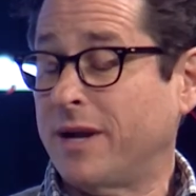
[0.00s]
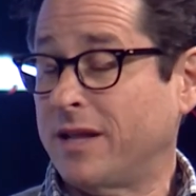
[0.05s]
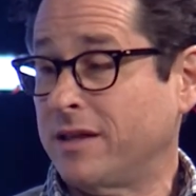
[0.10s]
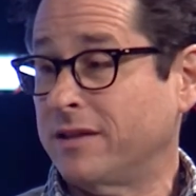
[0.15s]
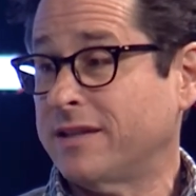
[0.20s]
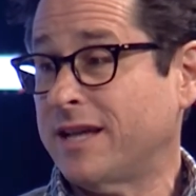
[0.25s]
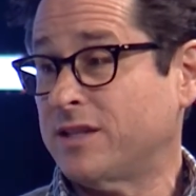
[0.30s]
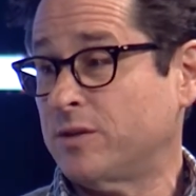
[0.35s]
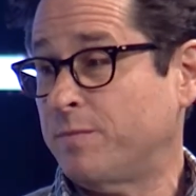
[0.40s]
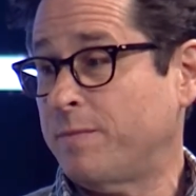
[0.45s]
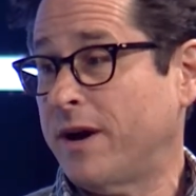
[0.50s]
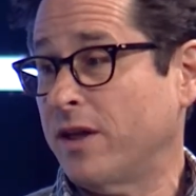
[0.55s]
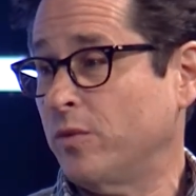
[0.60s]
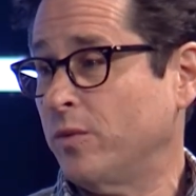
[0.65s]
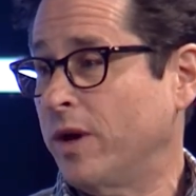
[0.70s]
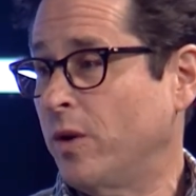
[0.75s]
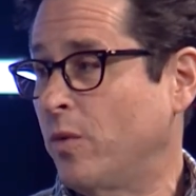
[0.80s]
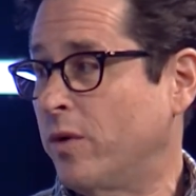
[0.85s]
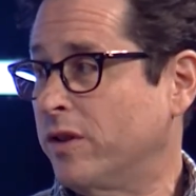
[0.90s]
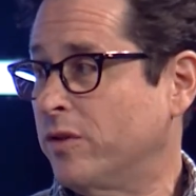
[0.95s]
And I think that's by the
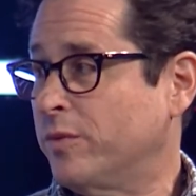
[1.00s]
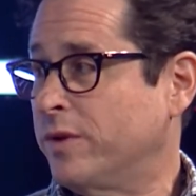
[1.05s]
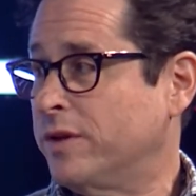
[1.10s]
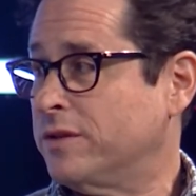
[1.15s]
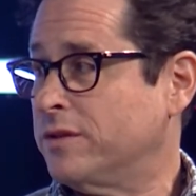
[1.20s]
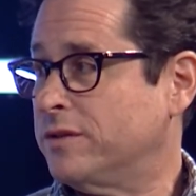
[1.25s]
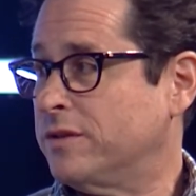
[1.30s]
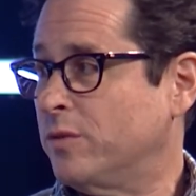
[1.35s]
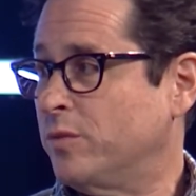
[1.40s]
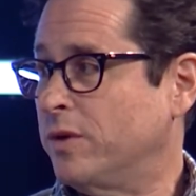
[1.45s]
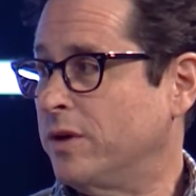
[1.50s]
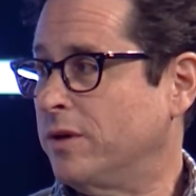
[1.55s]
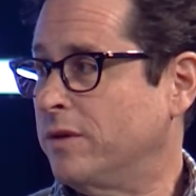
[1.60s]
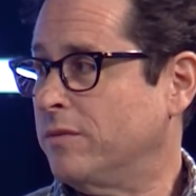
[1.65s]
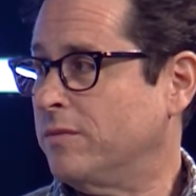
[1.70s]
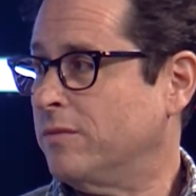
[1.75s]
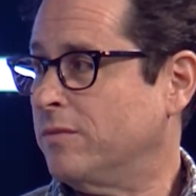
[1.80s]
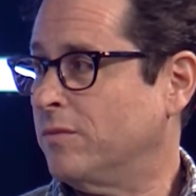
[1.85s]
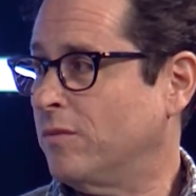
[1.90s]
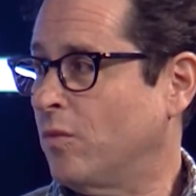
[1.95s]
way one of the reasons that we
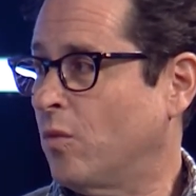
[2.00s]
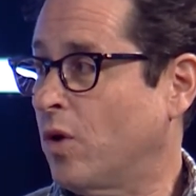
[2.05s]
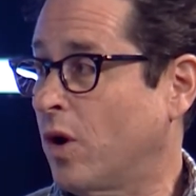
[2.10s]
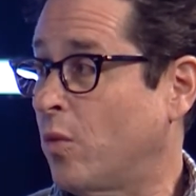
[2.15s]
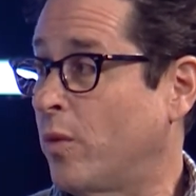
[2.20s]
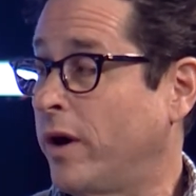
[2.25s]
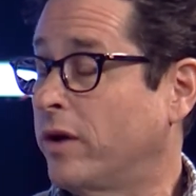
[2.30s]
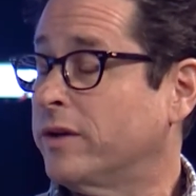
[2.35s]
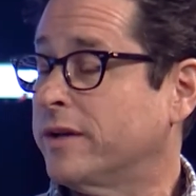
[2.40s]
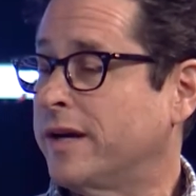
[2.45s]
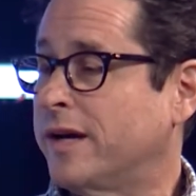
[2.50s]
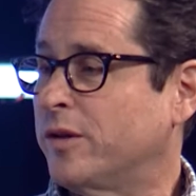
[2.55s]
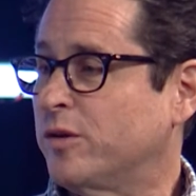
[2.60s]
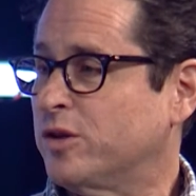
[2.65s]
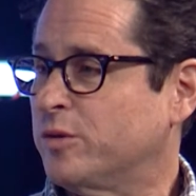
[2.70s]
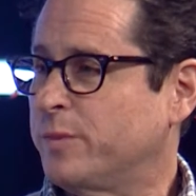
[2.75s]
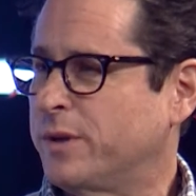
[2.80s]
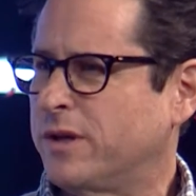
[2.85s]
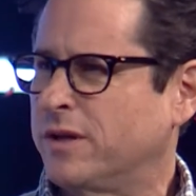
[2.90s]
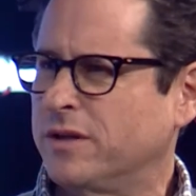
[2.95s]
work well together
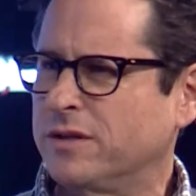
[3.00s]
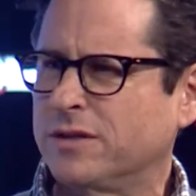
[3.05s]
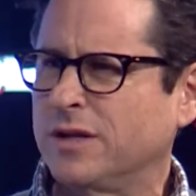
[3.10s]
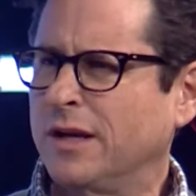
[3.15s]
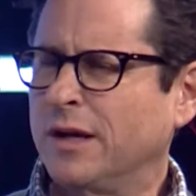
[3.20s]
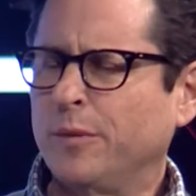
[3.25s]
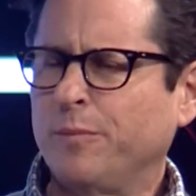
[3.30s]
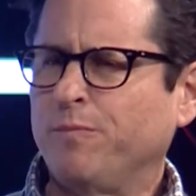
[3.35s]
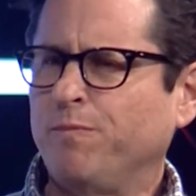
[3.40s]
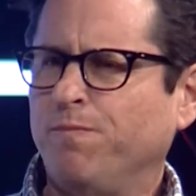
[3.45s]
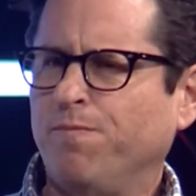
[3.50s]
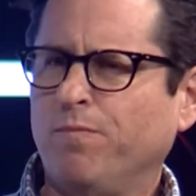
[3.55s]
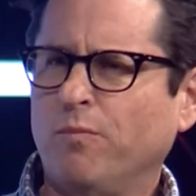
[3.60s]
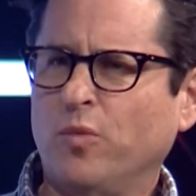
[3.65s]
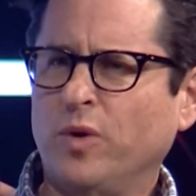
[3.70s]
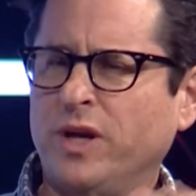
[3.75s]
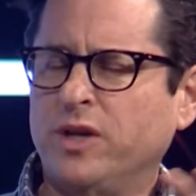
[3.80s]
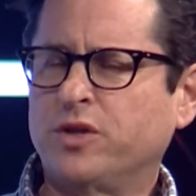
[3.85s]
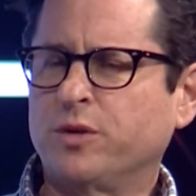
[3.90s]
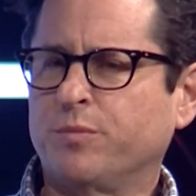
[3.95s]
is because
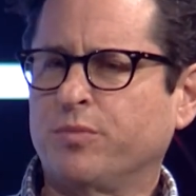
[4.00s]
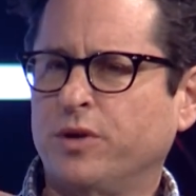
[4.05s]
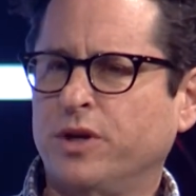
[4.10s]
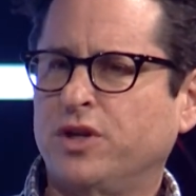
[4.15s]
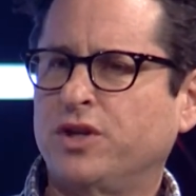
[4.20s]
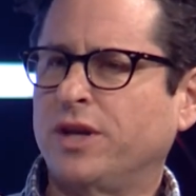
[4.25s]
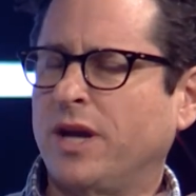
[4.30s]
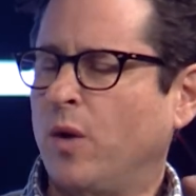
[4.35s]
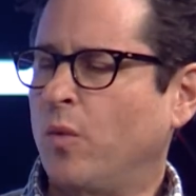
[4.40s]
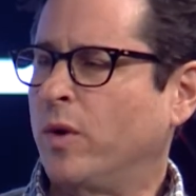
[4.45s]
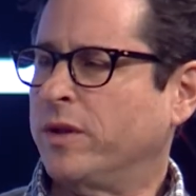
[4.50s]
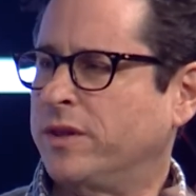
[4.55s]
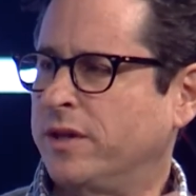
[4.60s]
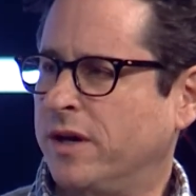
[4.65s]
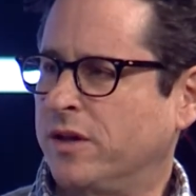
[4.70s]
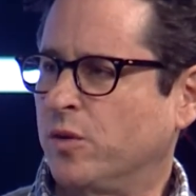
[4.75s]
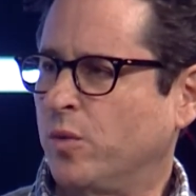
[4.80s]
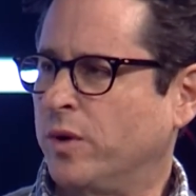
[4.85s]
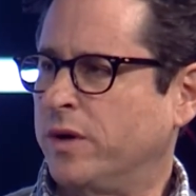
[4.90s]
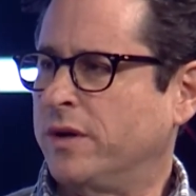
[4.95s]
we each appreciate what the
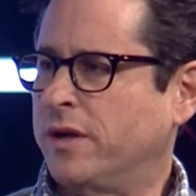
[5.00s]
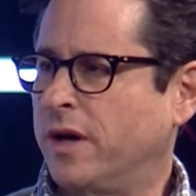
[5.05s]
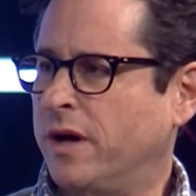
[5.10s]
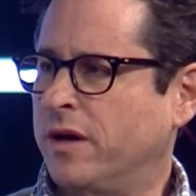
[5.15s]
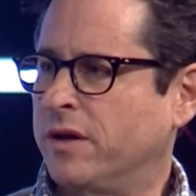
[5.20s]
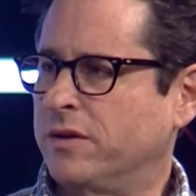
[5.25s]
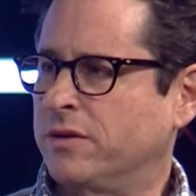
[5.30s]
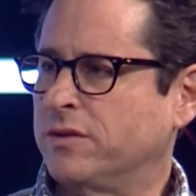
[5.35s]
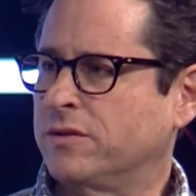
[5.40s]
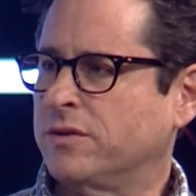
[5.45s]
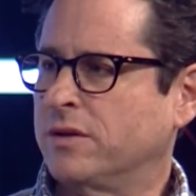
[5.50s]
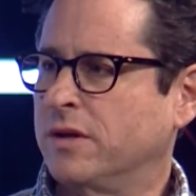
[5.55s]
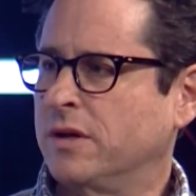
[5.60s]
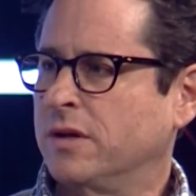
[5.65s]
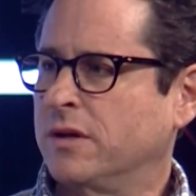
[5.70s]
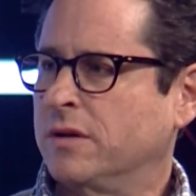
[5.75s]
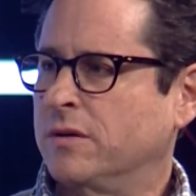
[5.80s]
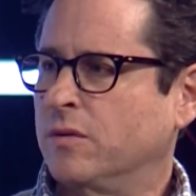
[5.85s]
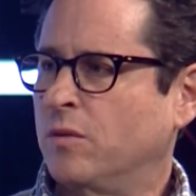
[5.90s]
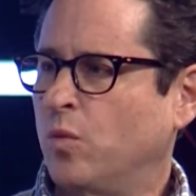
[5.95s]
other one does
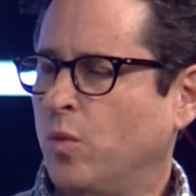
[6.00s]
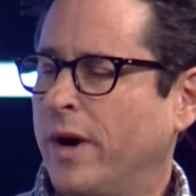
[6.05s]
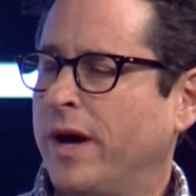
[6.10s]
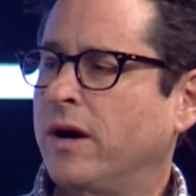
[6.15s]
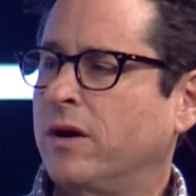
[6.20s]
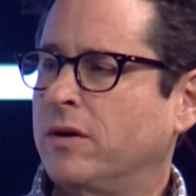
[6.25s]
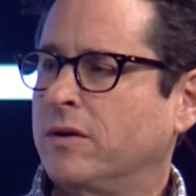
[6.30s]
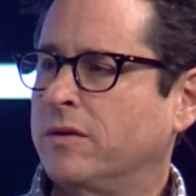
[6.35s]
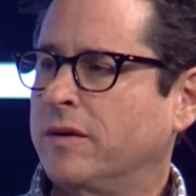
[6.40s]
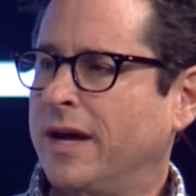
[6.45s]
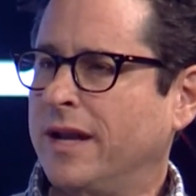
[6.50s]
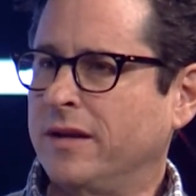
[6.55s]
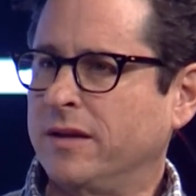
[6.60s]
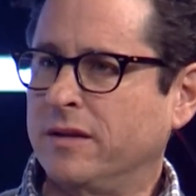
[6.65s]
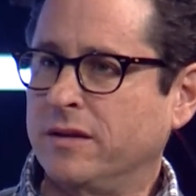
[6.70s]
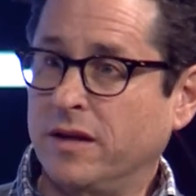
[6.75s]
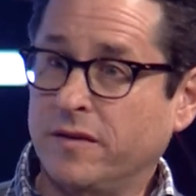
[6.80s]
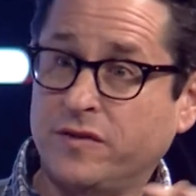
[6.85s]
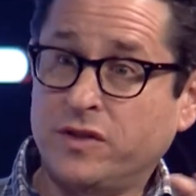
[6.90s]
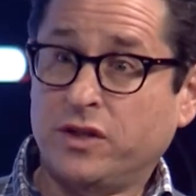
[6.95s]
well
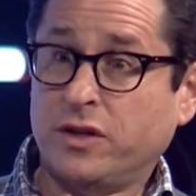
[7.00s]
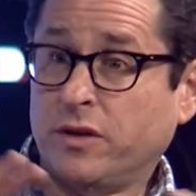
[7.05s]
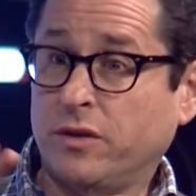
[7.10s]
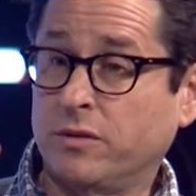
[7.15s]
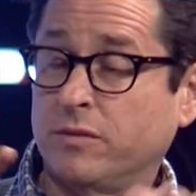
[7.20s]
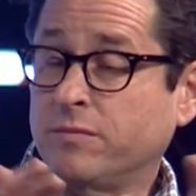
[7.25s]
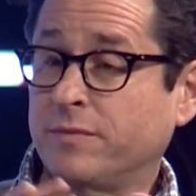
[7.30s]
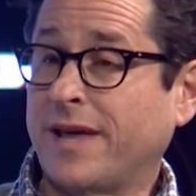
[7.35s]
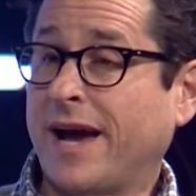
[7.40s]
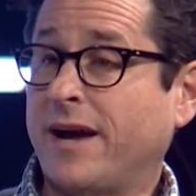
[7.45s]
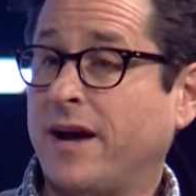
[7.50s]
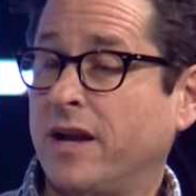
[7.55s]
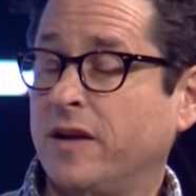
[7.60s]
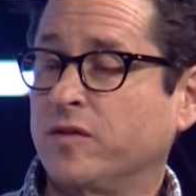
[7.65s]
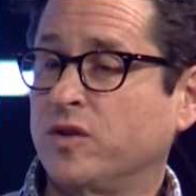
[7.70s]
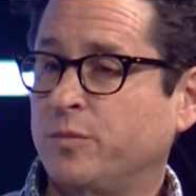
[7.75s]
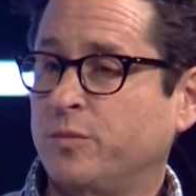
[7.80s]
and gives each other that kind of